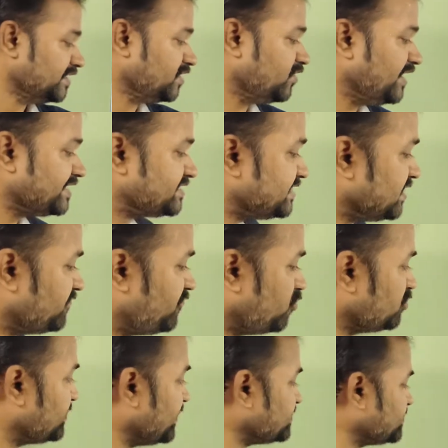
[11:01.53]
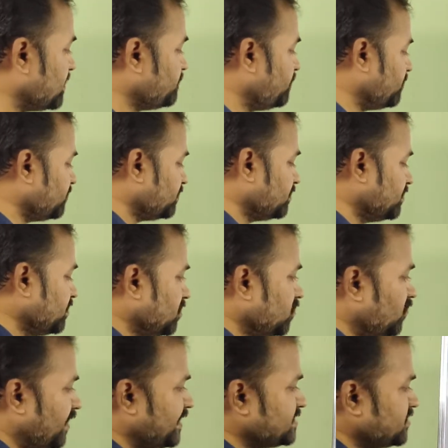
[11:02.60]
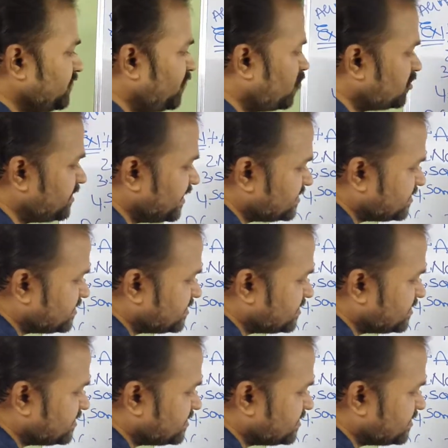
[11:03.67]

Now let's see the fourth example. What is the fourth